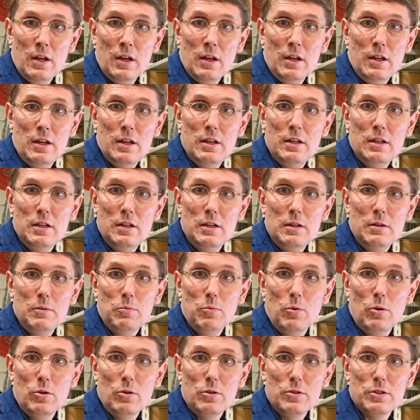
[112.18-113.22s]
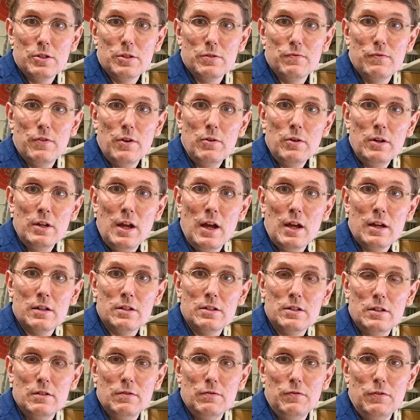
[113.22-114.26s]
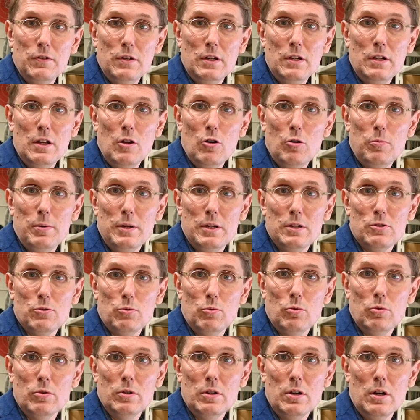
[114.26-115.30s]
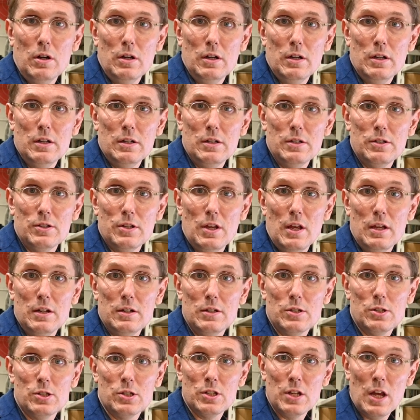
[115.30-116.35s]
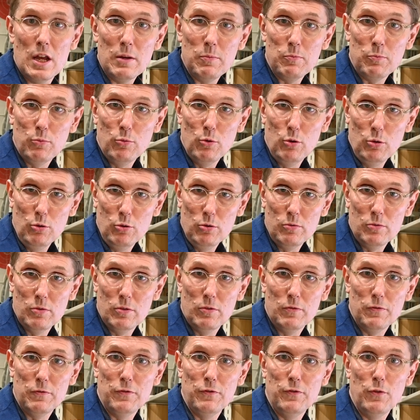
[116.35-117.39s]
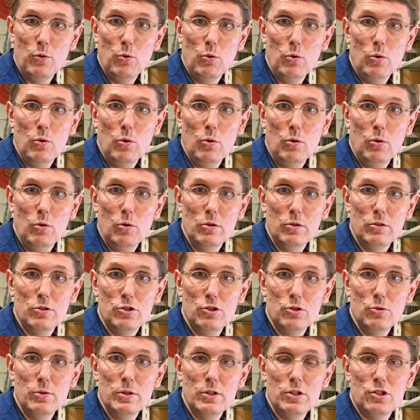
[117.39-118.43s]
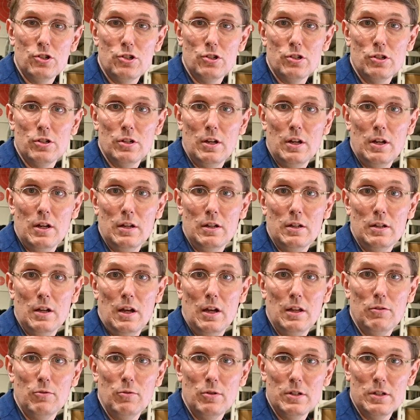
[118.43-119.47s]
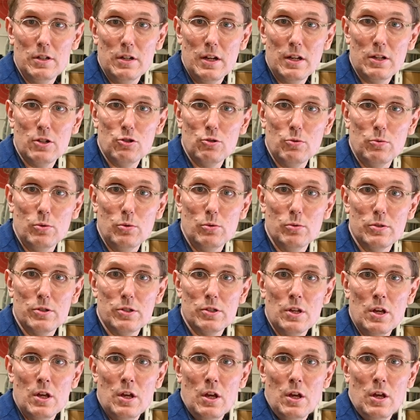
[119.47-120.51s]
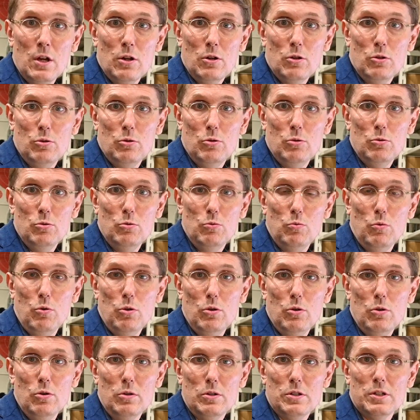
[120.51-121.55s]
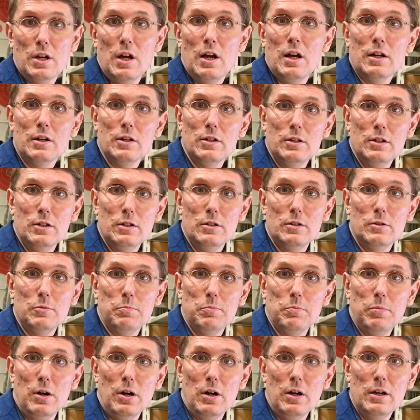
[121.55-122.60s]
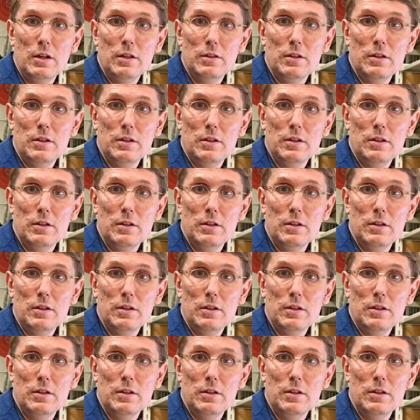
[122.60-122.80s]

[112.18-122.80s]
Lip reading: he was very active in helping to organize an escape route for Jewish and other intellectuals who were targeted by